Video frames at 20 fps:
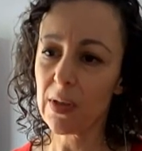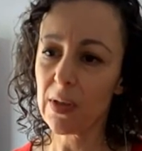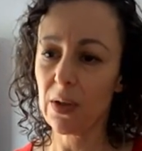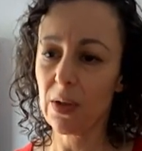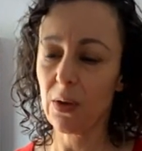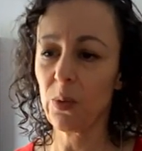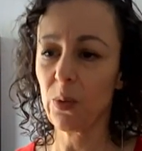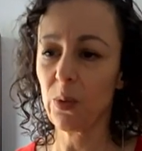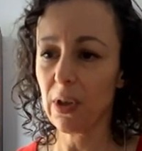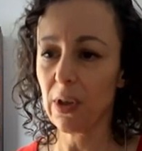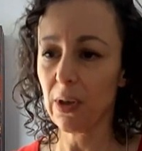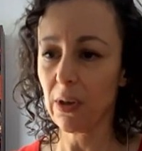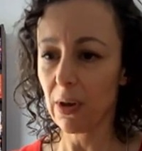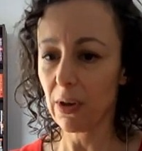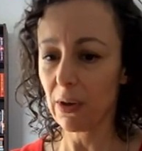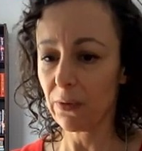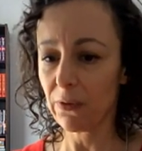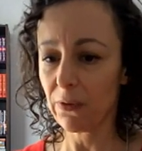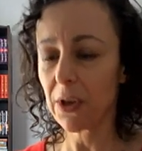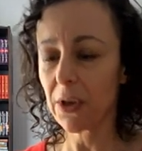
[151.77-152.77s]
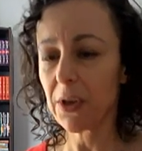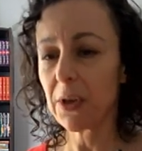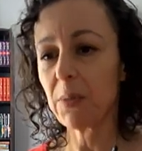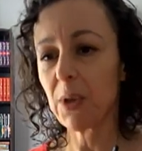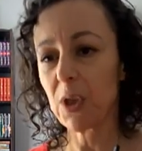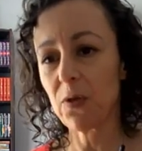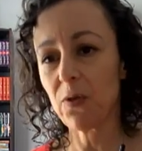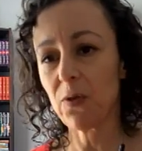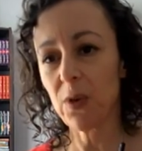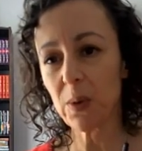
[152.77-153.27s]
So we are very
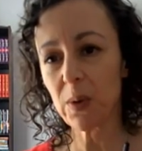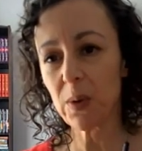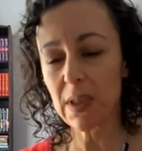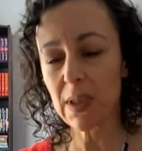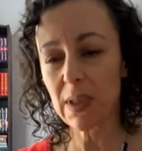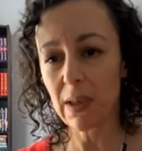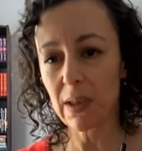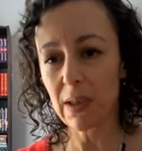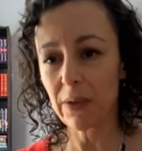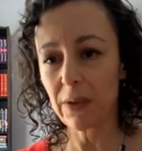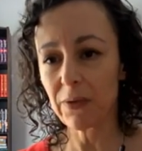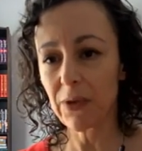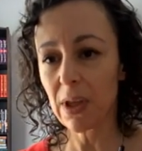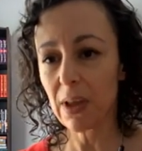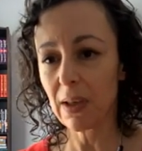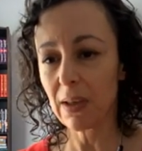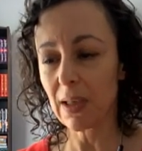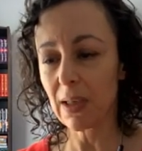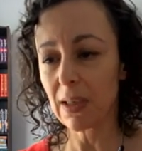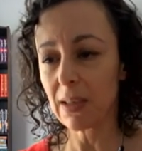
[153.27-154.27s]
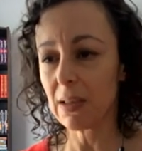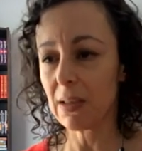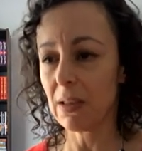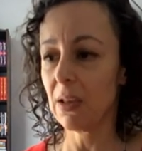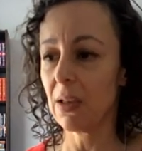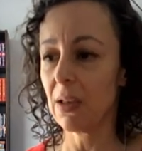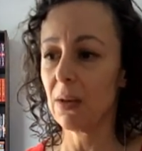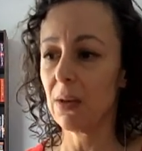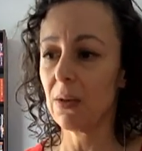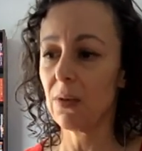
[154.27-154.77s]
much focusing on everything that's
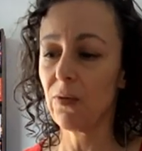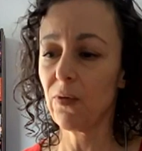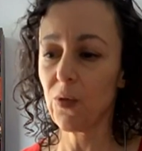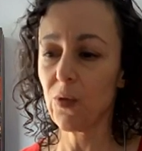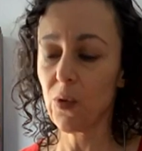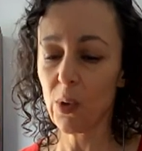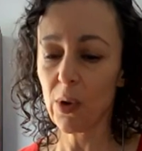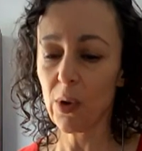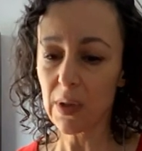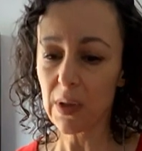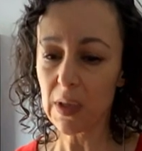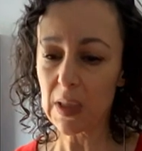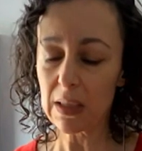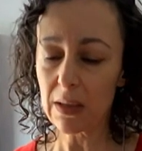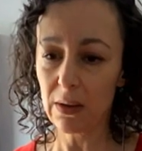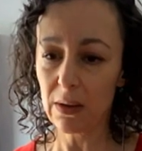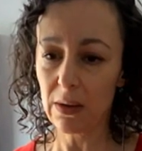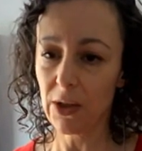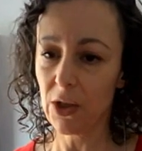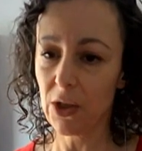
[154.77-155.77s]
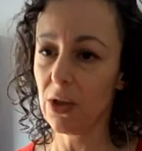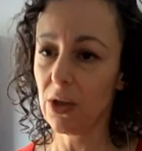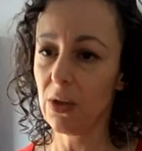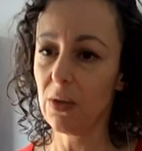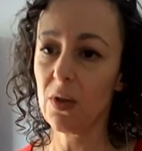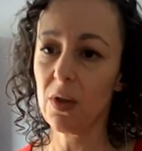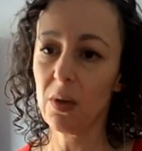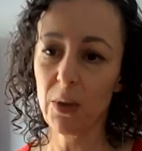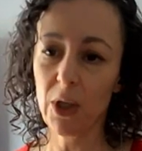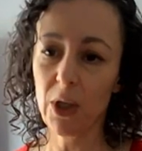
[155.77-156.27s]
needed for
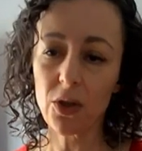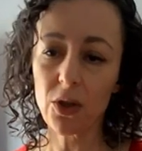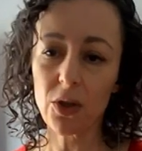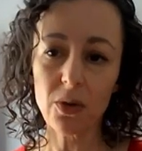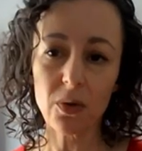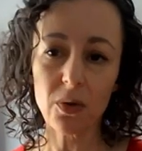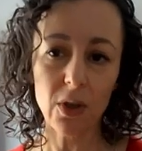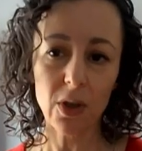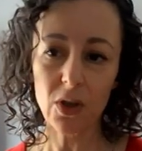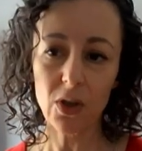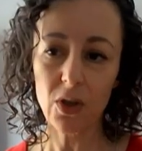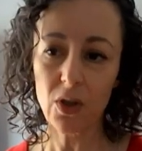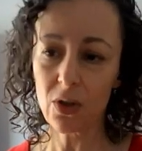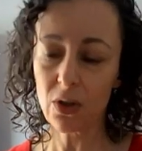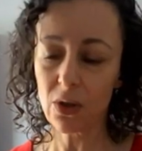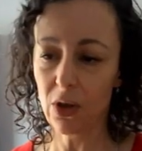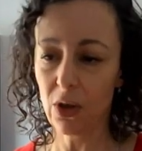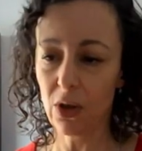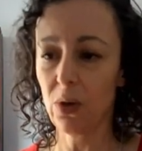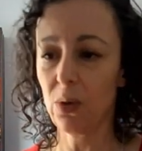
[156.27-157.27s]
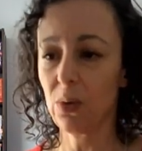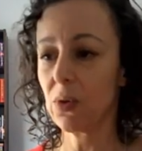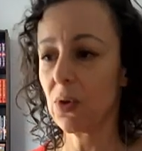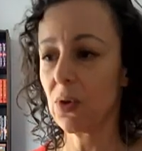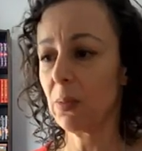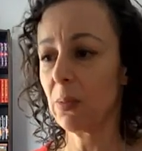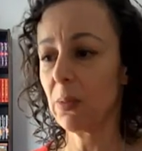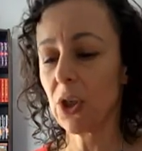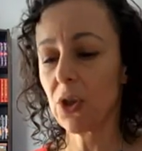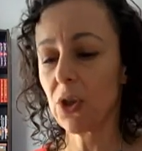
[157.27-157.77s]
installation, to make sure that it's to
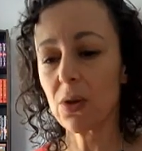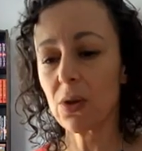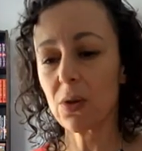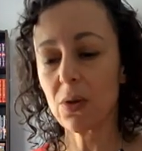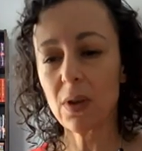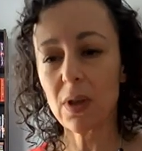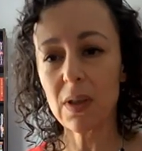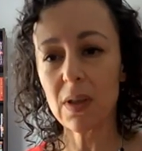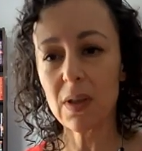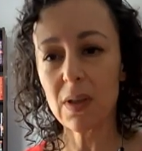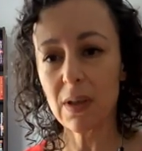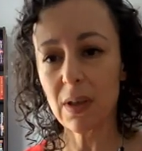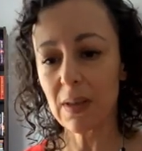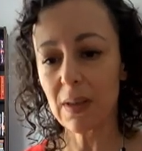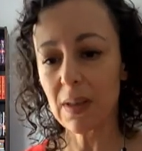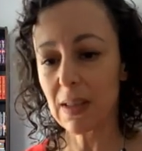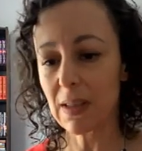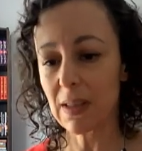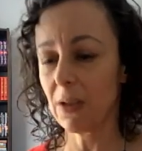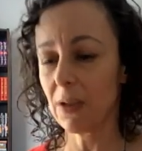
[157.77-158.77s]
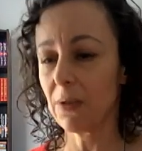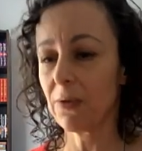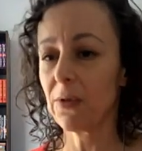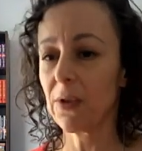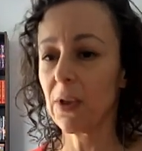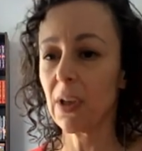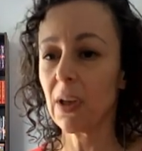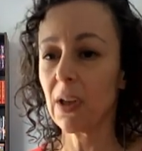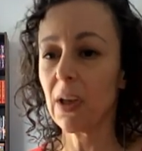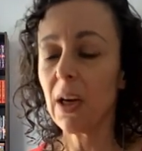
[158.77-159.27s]
code, to make sure that it's done
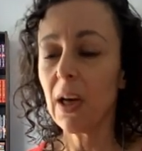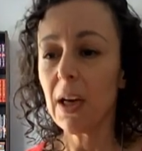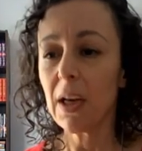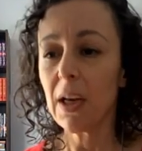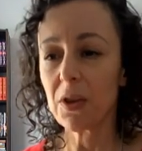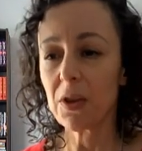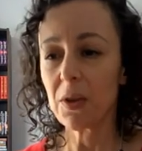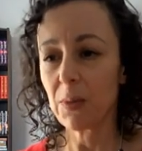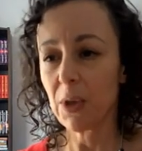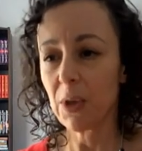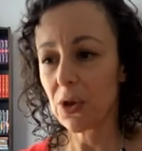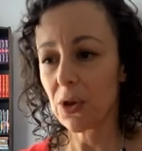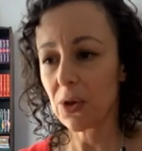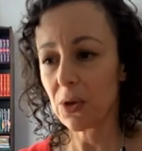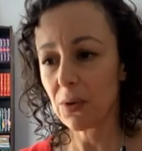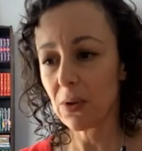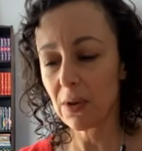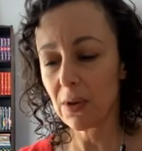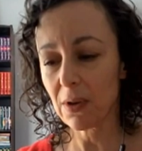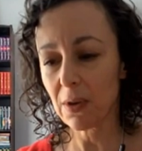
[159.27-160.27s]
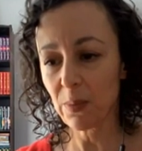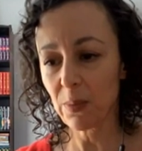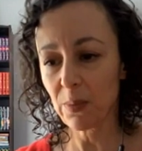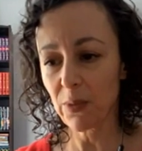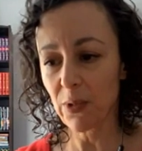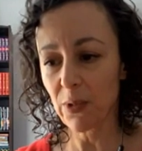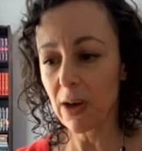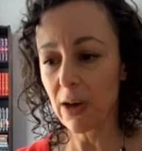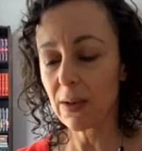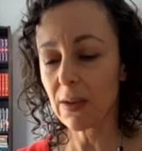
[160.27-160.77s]
safely, to make sure that the
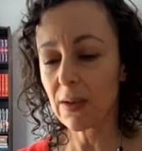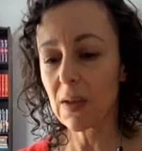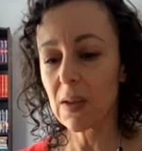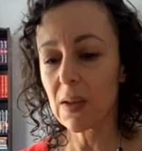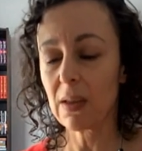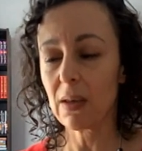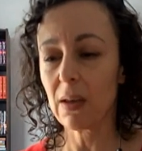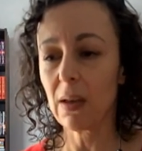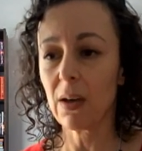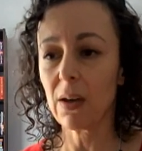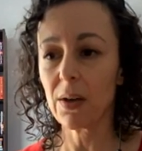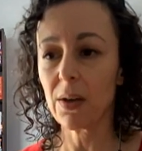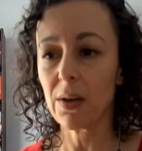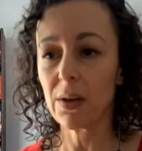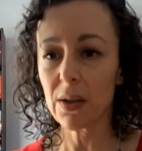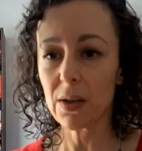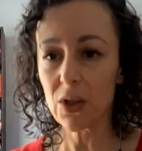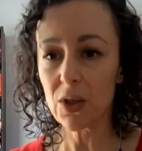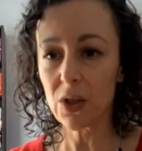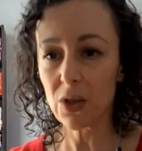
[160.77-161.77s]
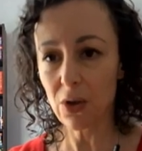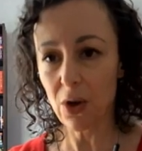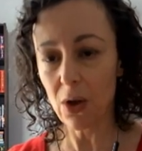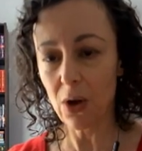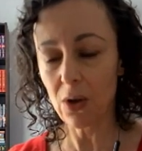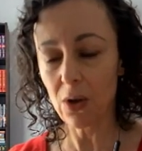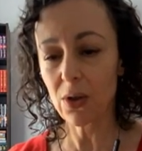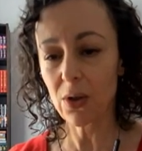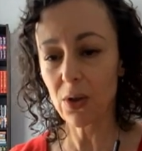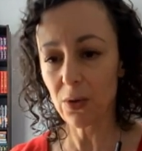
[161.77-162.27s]
products are
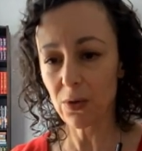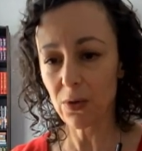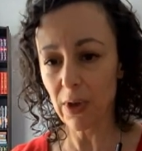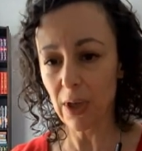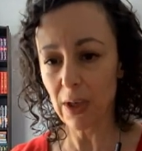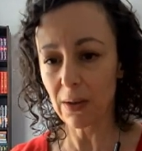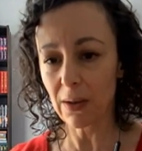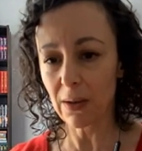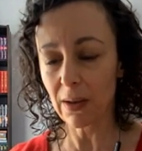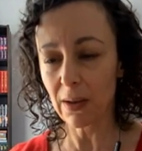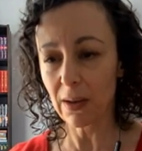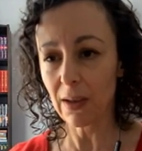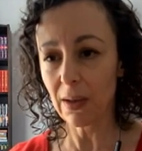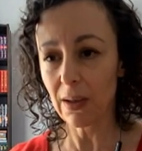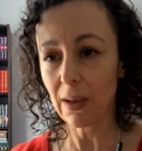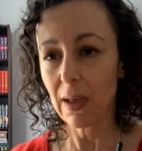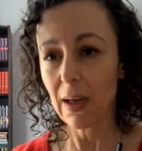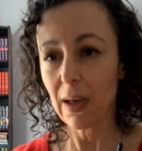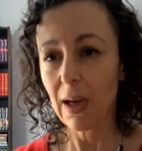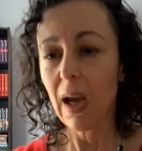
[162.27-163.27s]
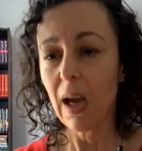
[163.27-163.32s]
installed correctly.